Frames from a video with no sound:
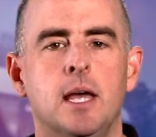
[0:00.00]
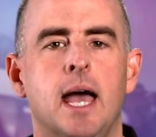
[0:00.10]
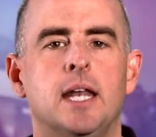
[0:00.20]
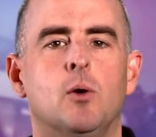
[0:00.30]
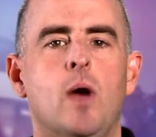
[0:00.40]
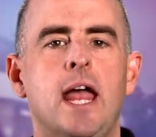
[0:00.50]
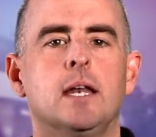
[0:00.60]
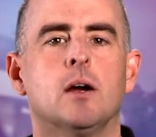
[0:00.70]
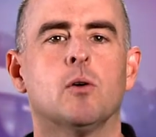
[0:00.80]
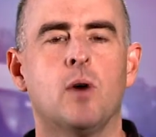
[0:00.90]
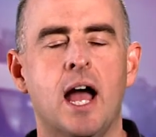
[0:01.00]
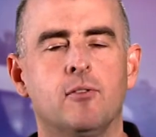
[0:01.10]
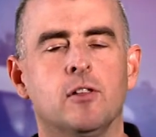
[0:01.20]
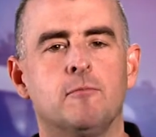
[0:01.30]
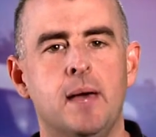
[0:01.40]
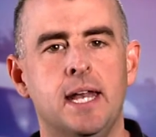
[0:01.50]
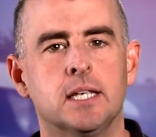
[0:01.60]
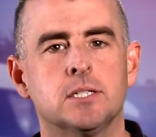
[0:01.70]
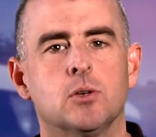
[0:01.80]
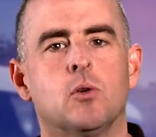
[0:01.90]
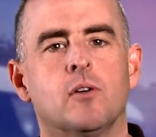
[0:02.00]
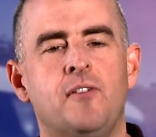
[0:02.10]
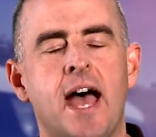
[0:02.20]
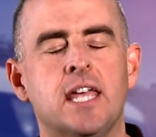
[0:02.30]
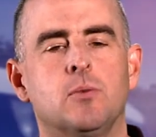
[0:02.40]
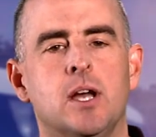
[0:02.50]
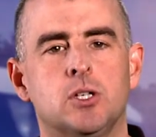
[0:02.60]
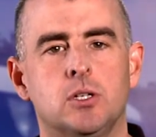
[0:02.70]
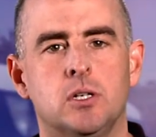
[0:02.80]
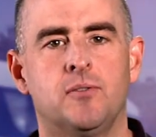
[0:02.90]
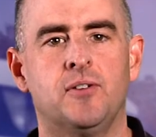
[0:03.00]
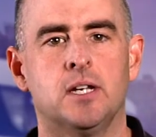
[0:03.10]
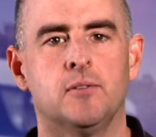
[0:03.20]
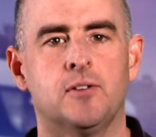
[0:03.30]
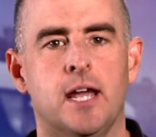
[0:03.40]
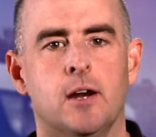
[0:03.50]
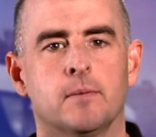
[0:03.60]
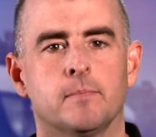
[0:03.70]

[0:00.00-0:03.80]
and await arrival of medics or evacuation to definitive care.